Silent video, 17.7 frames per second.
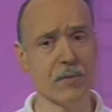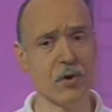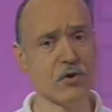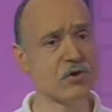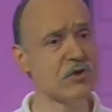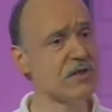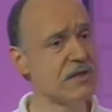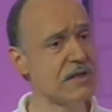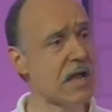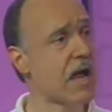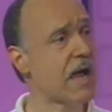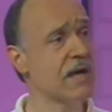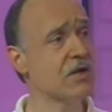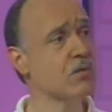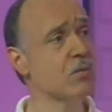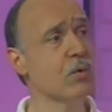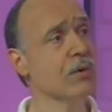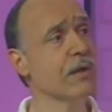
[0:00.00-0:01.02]
emergency
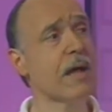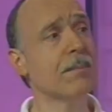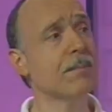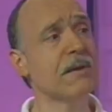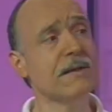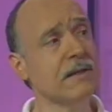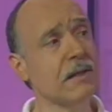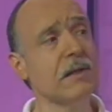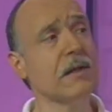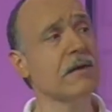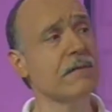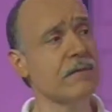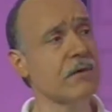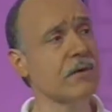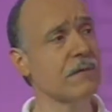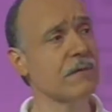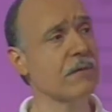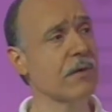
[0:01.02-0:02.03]
ice will not be
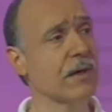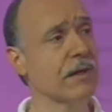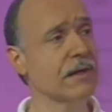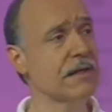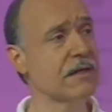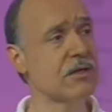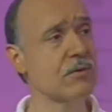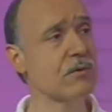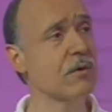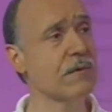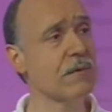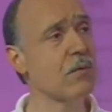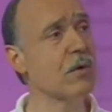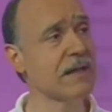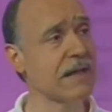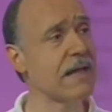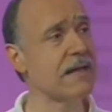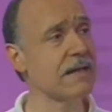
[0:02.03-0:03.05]
delivered for at least 3 or
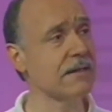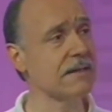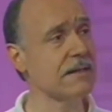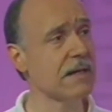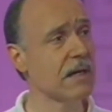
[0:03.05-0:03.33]
4 days.